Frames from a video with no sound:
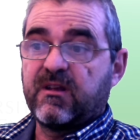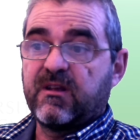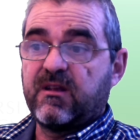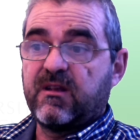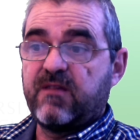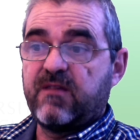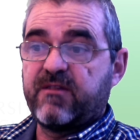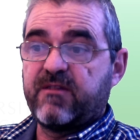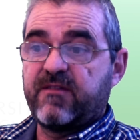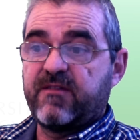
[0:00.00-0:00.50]

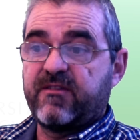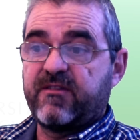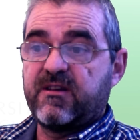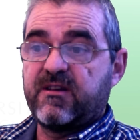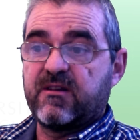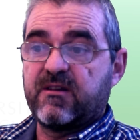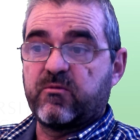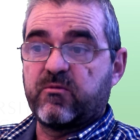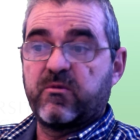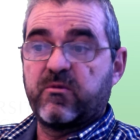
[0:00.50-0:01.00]
even if
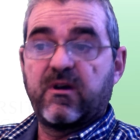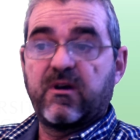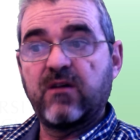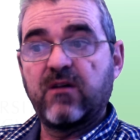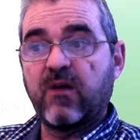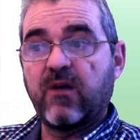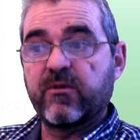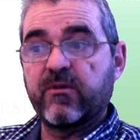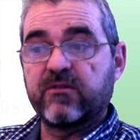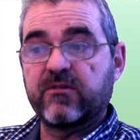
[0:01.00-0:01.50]
here
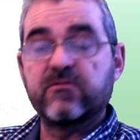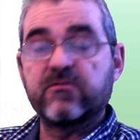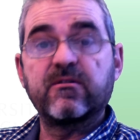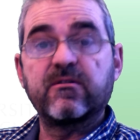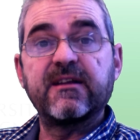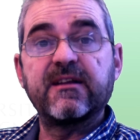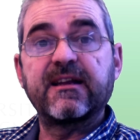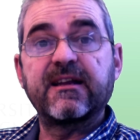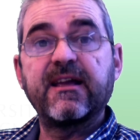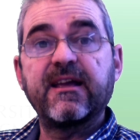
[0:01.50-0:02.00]
our
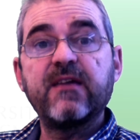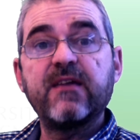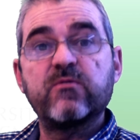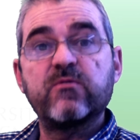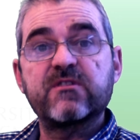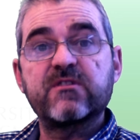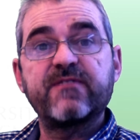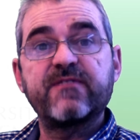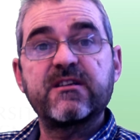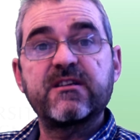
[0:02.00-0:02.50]
controller K
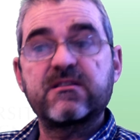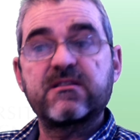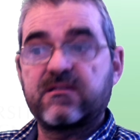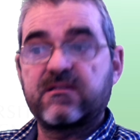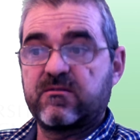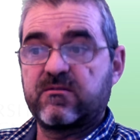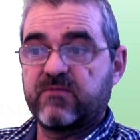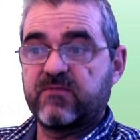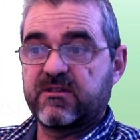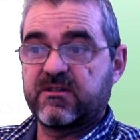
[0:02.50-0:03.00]
was fixed,
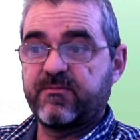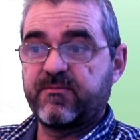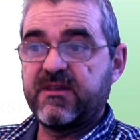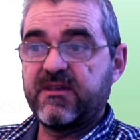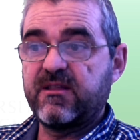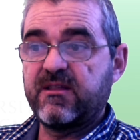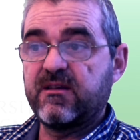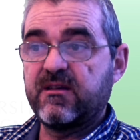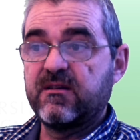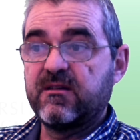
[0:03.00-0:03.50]
it was a
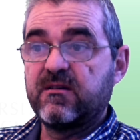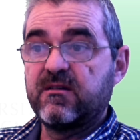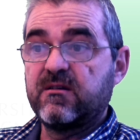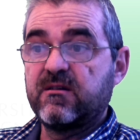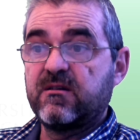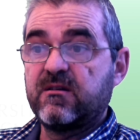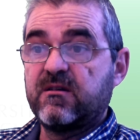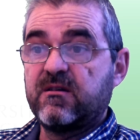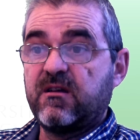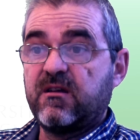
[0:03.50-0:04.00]
PD,
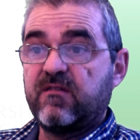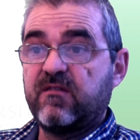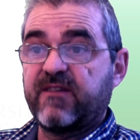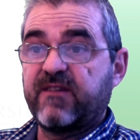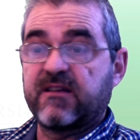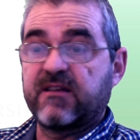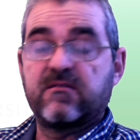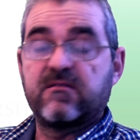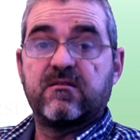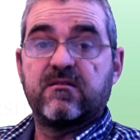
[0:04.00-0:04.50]
in
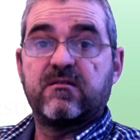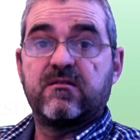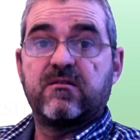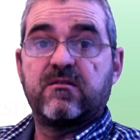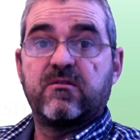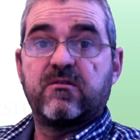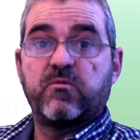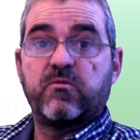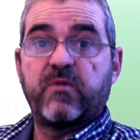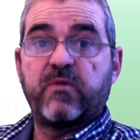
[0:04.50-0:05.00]
fact,
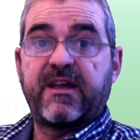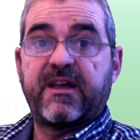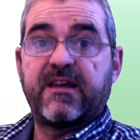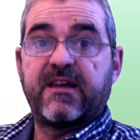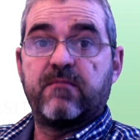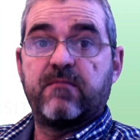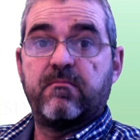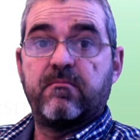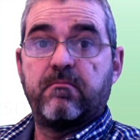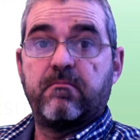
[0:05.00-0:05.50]
we
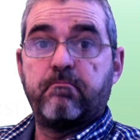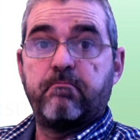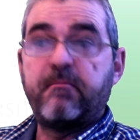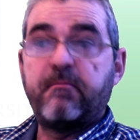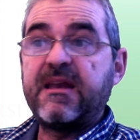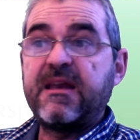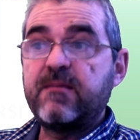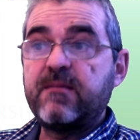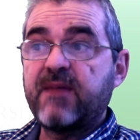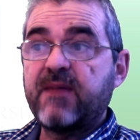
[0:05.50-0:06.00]
can
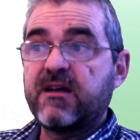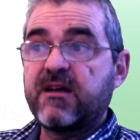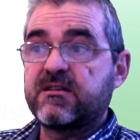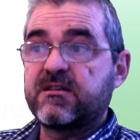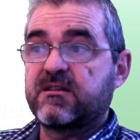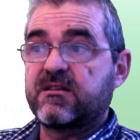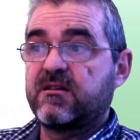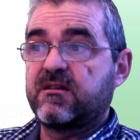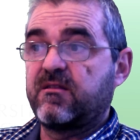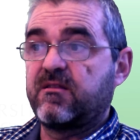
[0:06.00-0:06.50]

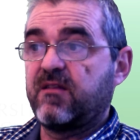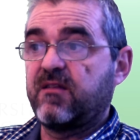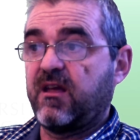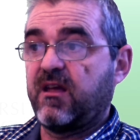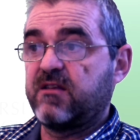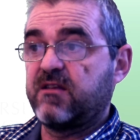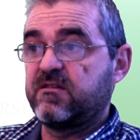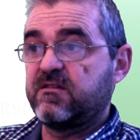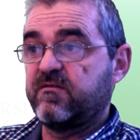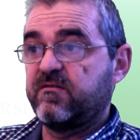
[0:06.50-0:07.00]
minimize the
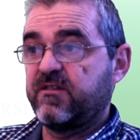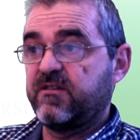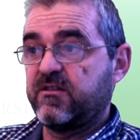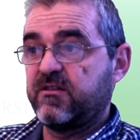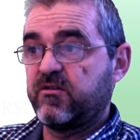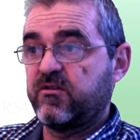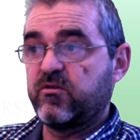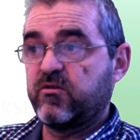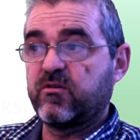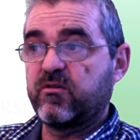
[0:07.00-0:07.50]

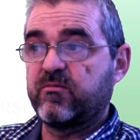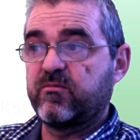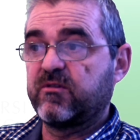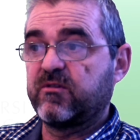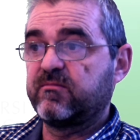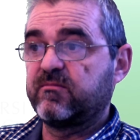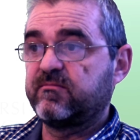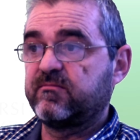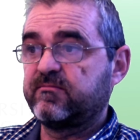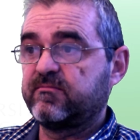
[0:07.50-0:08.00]
H-infinity norm
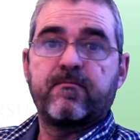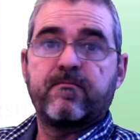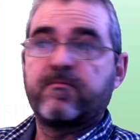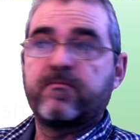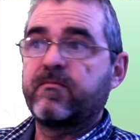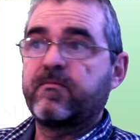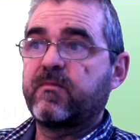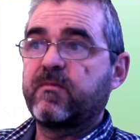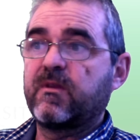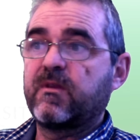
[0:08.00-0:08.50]

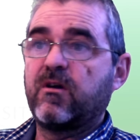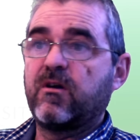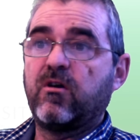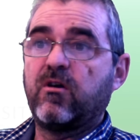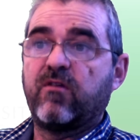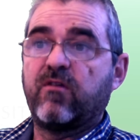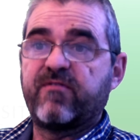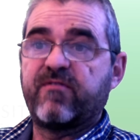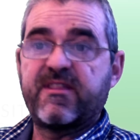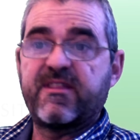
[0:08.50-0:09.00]

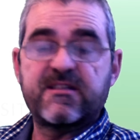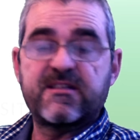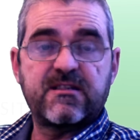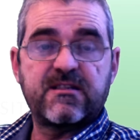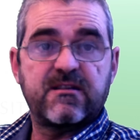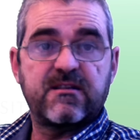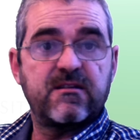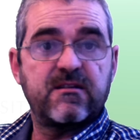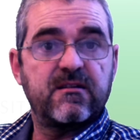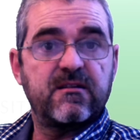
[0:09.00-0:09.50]
of
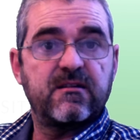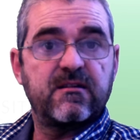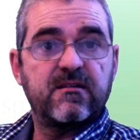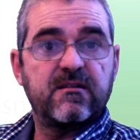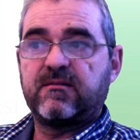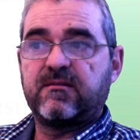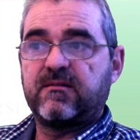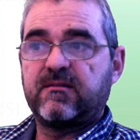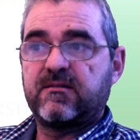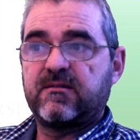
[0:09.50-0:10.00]
this
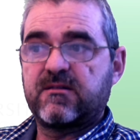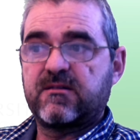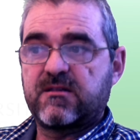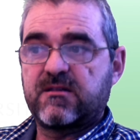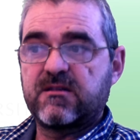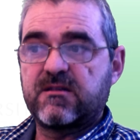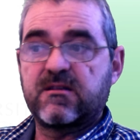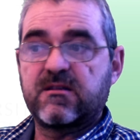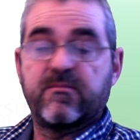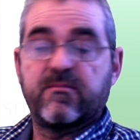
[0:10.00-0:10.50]

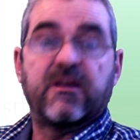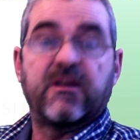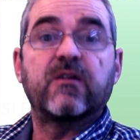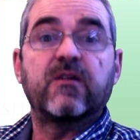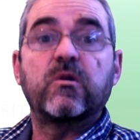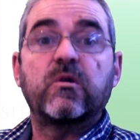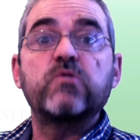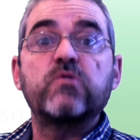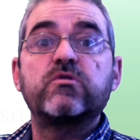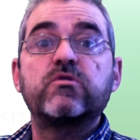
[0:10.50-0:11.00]
system in
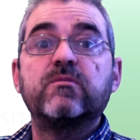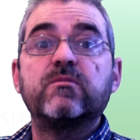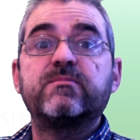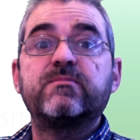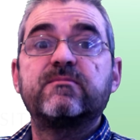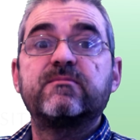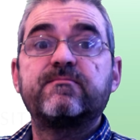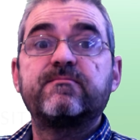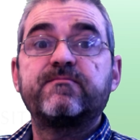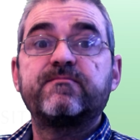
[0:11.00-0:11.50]
closed
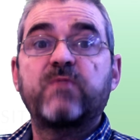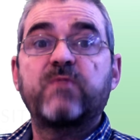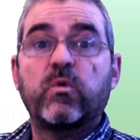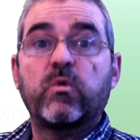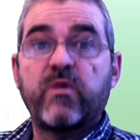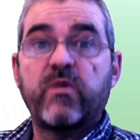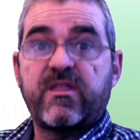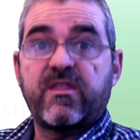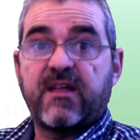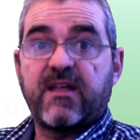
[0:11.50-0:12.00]
loop
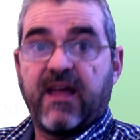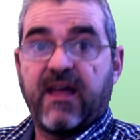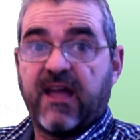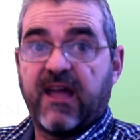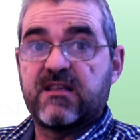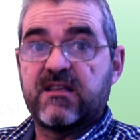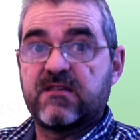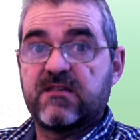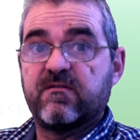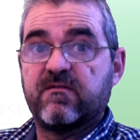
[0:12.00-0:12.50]
with
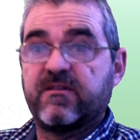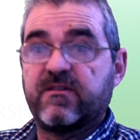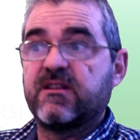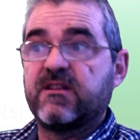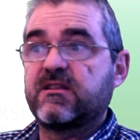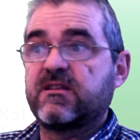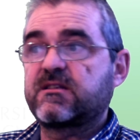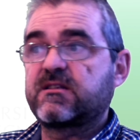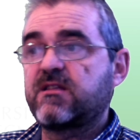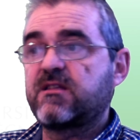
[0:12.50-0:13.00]

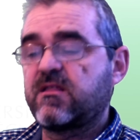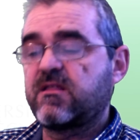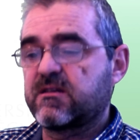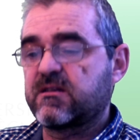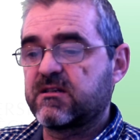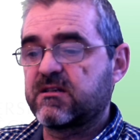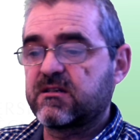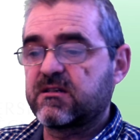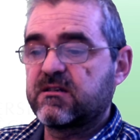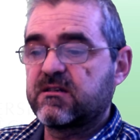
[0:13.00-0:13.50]
H-infinity
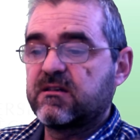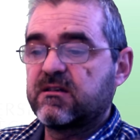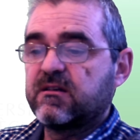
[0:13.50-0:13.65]
synthesis